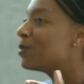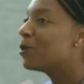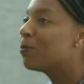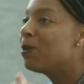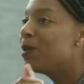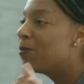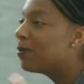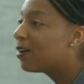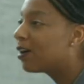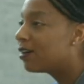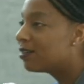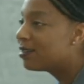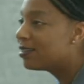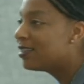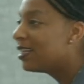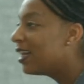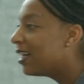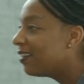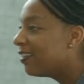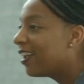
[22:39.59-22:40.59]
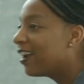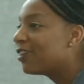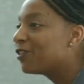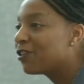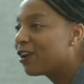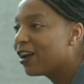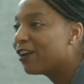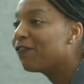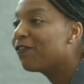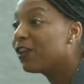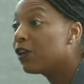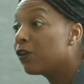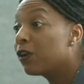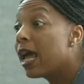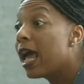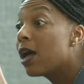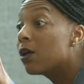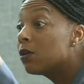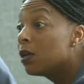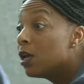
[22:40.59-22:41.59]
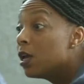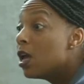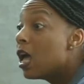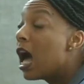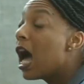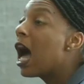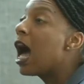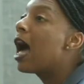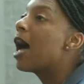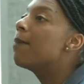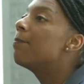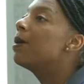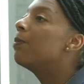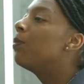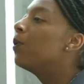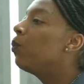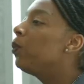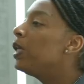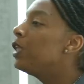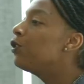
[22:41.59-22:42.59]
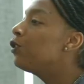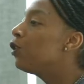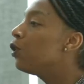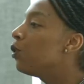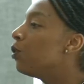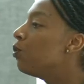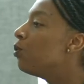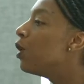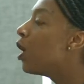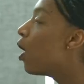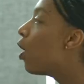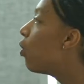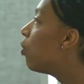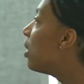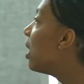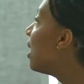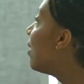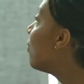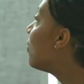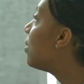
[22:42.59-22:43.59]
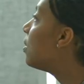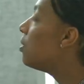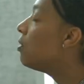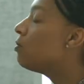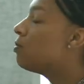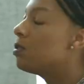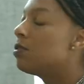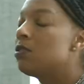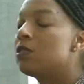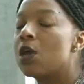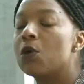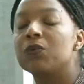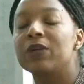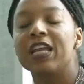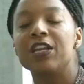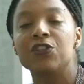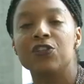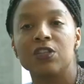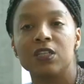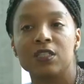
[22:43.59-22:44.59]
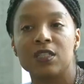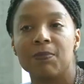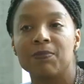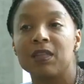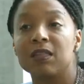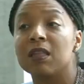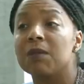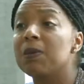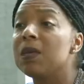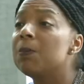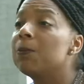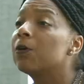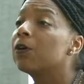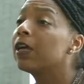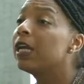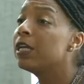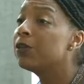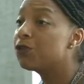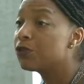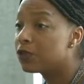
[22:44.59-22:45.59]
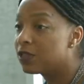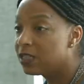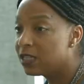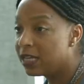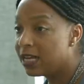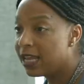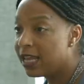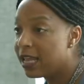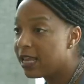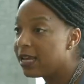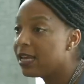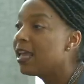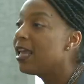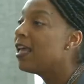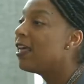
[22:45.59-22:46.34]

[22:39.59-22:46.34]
so people aren't sitting there trying to figure it out. Um, but we do know that if donation is something that people are interested in,